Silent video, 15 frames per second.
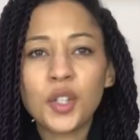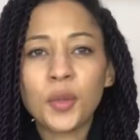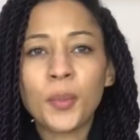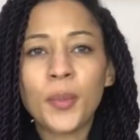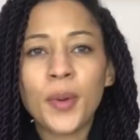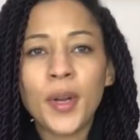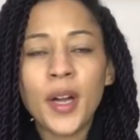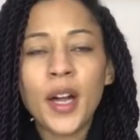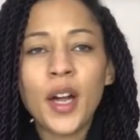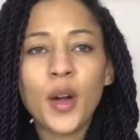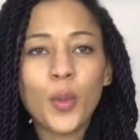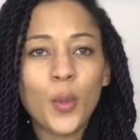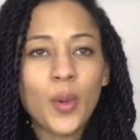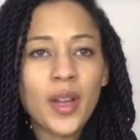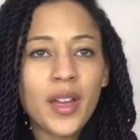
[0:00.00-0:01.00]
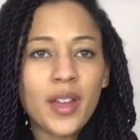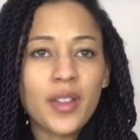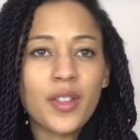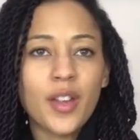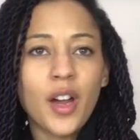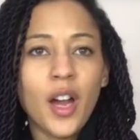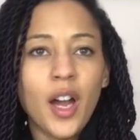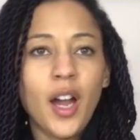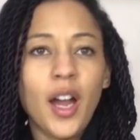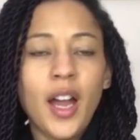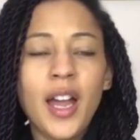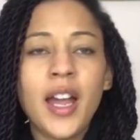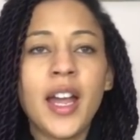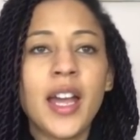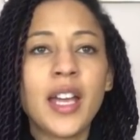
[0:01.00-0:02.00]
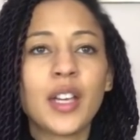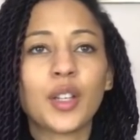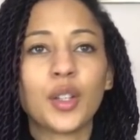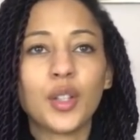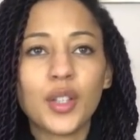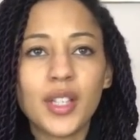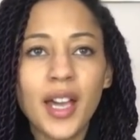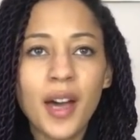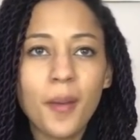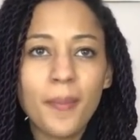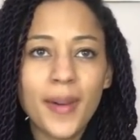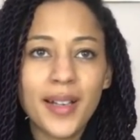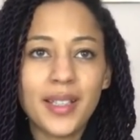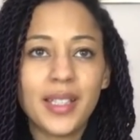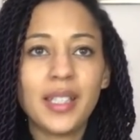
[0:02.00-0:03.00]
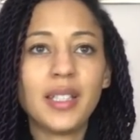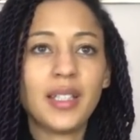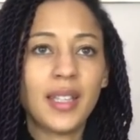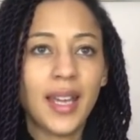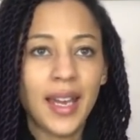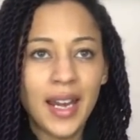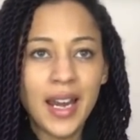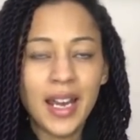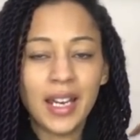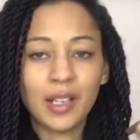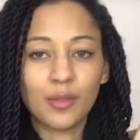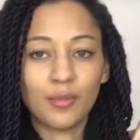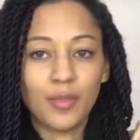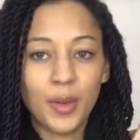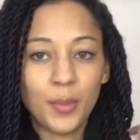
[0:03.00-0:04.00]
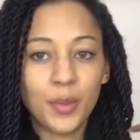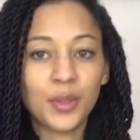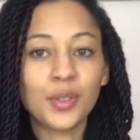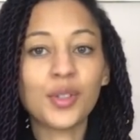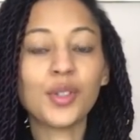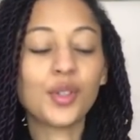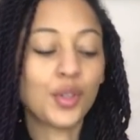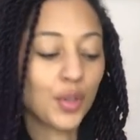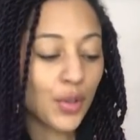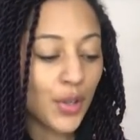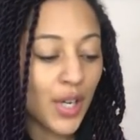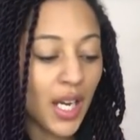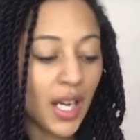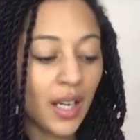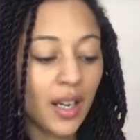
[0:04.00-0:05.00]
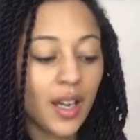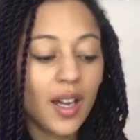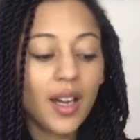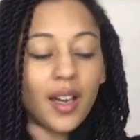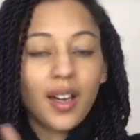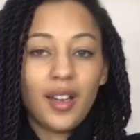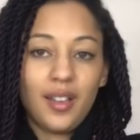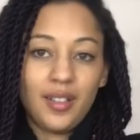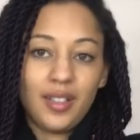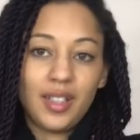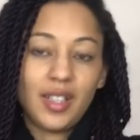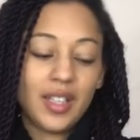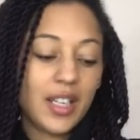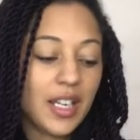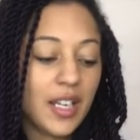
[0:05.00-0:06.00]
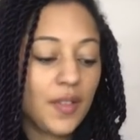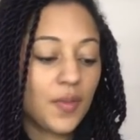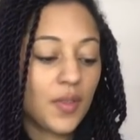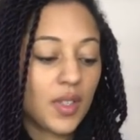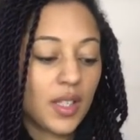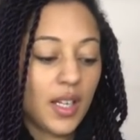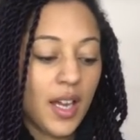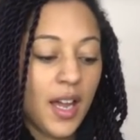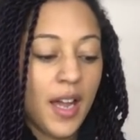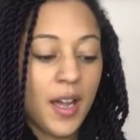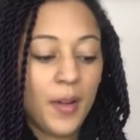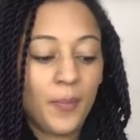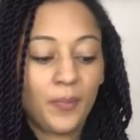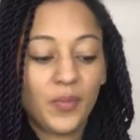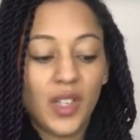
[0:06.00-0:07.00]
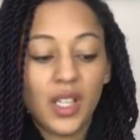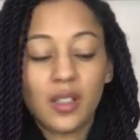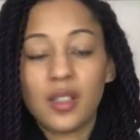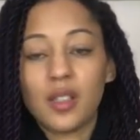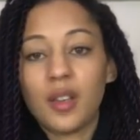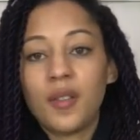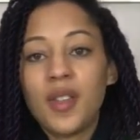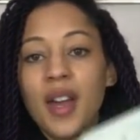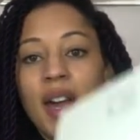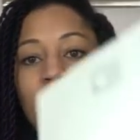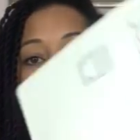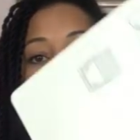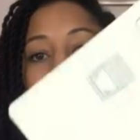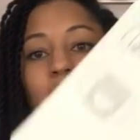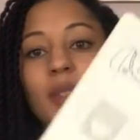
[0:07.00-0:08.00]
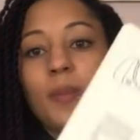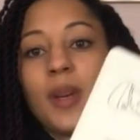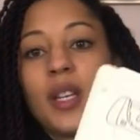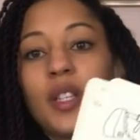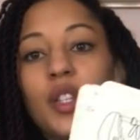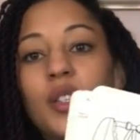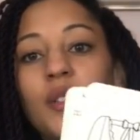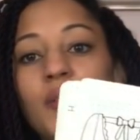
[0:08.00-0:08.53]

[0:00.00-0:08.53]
jumper with a cutout back detailing, ribbon to join and sleeves. Um, and so there is the picture